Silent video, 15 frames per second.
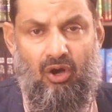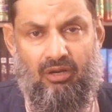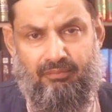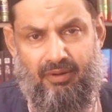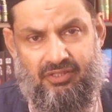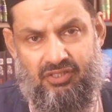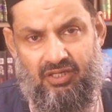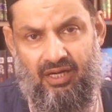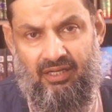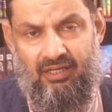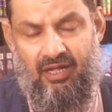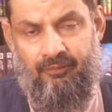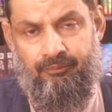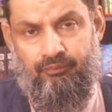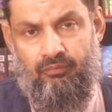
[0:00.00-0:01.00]
Almighty
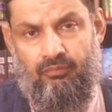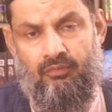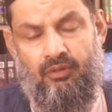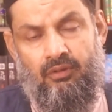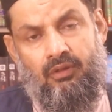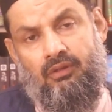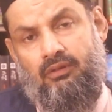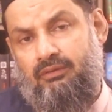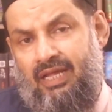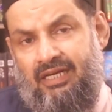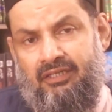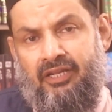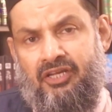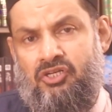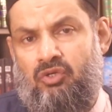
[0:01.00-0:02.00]
Allah,
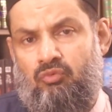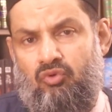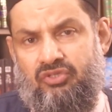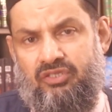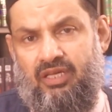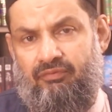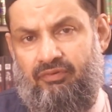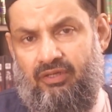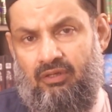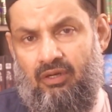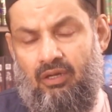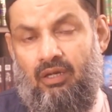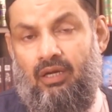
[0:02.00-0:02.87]
that nation was given